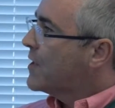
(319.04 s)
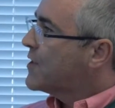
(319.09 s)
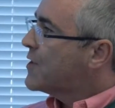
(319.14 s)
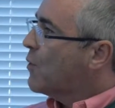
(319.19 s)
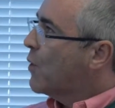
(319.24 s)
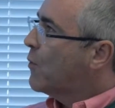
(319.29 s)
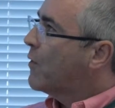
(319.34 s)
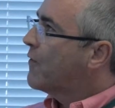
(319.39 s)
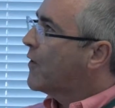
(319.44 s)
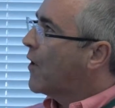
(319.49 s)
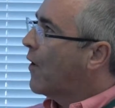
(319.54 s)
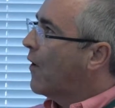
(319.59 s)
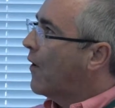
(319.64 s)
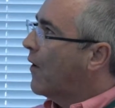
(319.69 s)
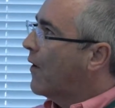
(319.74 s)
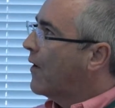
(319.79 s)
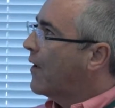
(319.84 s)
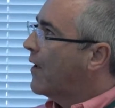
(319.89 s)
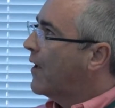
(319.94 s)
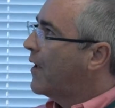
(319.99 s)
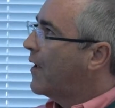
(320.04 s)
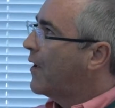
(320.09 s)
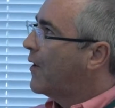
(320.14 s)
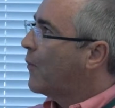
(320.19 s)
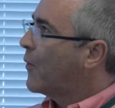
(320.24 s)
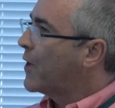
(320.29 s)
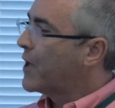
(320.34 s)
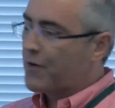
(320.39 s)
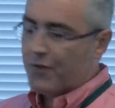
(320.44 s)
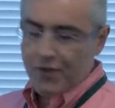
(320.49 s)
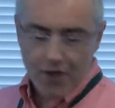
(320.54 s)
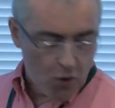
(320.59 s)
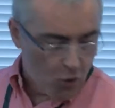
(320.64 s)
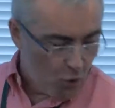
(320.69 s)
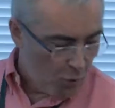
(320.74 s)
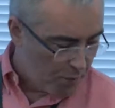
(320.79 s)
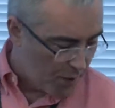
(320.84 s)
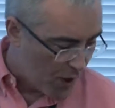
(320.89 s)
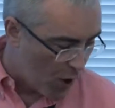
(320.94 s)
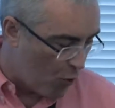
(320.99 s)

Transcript: so what we've got, we use goal